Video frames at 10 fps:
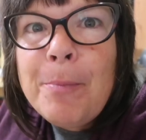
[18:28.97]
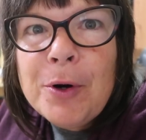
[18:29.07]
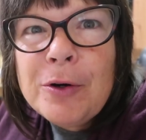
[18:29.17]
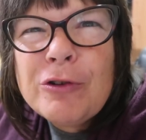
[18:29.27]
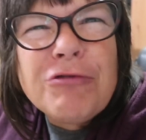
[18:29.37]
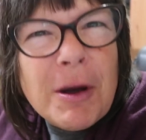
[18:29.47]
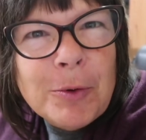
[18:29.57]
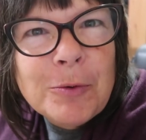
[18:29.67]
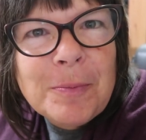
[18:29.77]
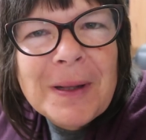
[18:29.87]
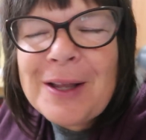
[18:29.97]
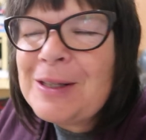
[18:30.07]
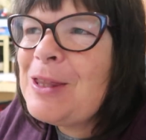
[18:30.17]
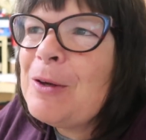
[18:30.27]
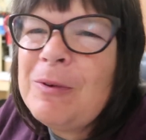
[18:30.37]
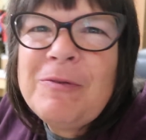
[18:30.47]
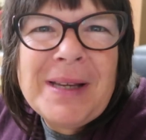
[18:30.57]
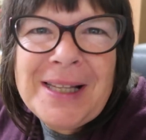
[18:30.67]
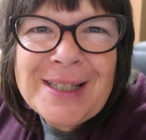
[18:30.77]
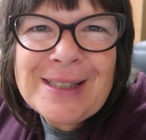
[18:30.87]
book Troubled Blood that we've
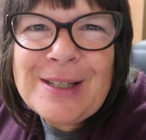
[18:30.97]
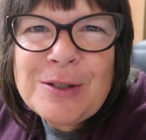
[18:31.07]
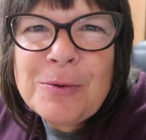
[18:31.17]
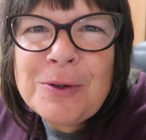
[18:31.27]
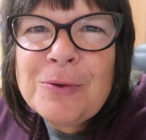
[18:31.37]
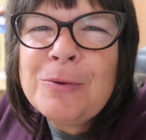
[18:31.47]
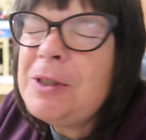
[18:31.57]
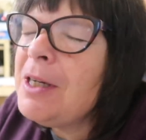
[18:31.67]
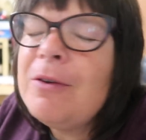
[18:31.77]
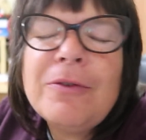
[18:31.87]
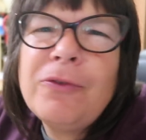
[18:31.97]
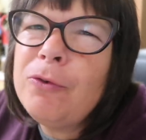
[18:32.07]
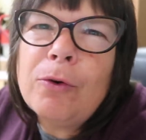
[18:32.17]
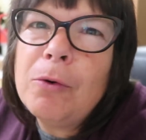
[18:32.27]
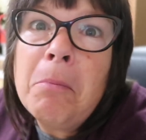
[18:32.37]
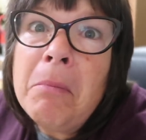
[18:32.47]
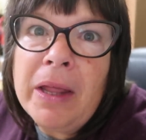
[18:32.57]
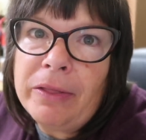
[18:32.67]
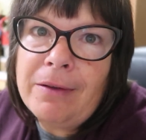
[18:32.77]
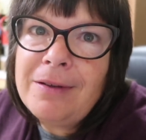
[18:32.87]
been listening to on audio for
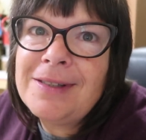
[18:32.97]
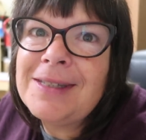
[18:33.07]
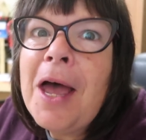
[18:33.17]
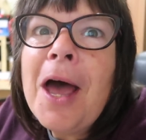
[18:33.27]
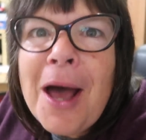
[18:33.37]
months.